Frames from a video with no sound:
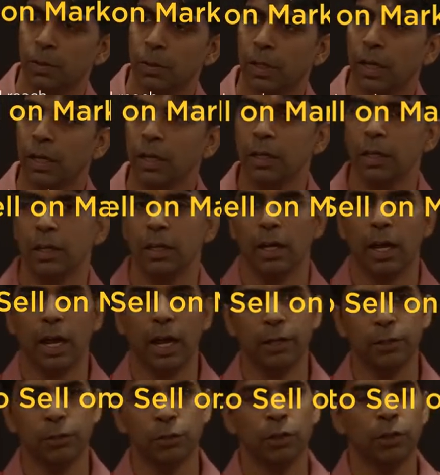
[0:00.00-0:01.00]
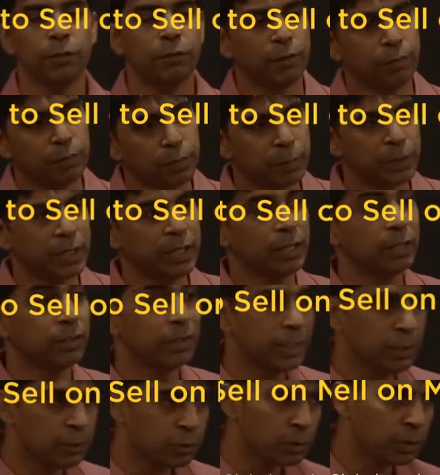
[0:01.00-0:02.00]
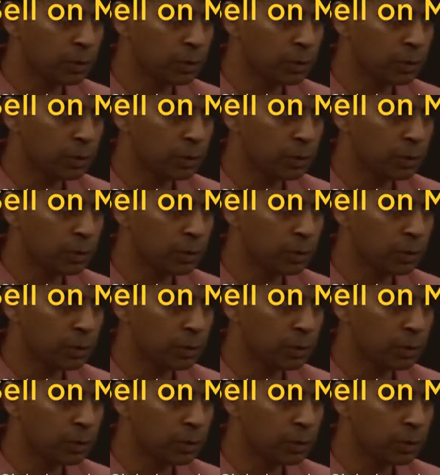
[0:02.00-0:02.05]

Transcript: Okay? I don't know if everybody agrees